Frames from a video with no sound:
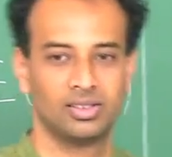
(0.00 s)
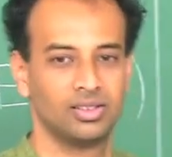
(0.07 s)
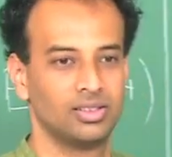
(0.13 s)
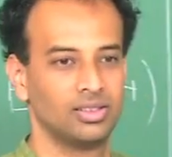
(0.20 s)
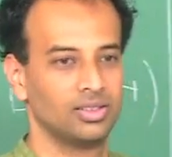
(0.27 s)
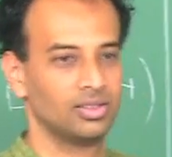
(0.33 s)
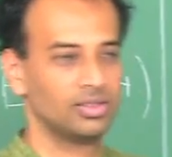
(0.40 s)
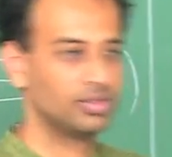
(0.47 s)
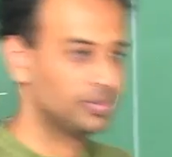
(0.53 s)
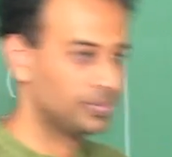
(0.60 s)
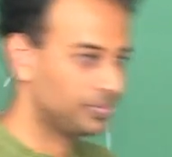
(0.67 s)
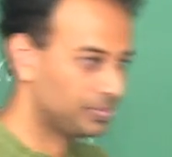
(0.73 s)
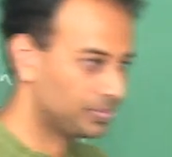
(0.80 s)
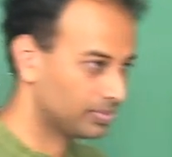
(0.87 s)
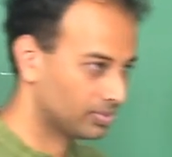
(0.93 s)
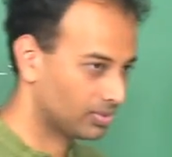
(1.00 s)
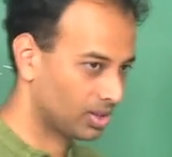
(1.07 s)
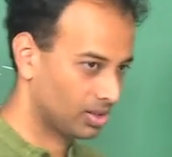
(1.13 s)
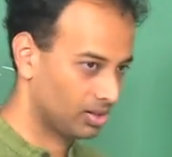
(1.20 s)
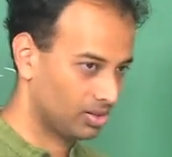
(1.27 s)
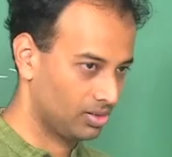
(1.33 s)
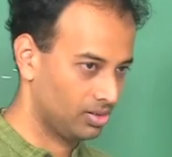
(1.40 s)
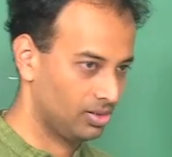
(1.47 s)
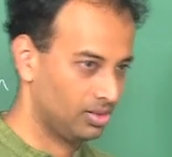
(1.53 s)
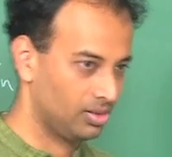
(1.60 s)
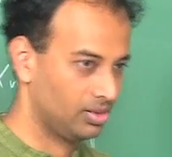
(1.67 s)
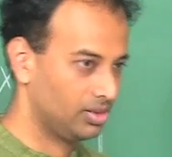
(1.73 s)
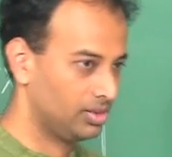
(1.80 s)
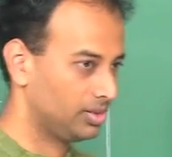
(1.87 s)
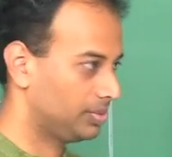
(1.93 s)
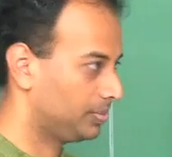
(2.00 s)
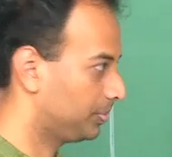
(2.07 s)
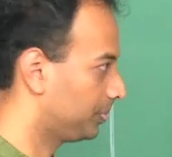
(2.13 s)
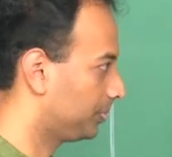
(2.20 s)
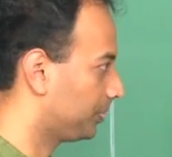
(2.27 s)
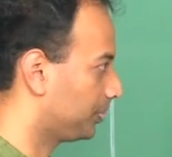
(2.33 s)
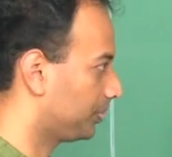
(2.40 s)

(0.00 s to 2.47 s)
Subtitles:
Nobody speaks.